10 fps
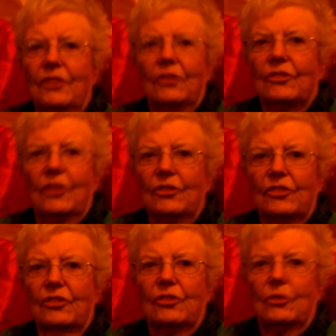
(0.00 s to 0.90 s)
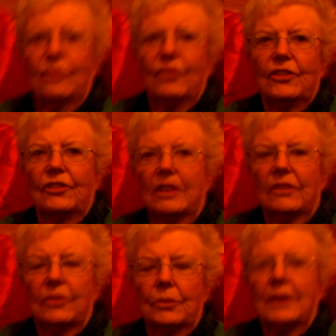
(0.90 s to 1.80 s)
the, no, just sort of frittering.
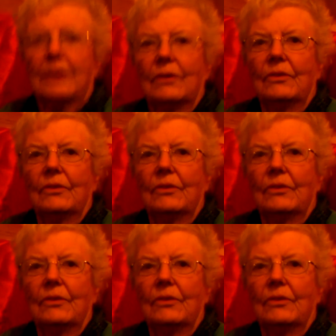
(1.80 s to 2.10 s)
Yes, away,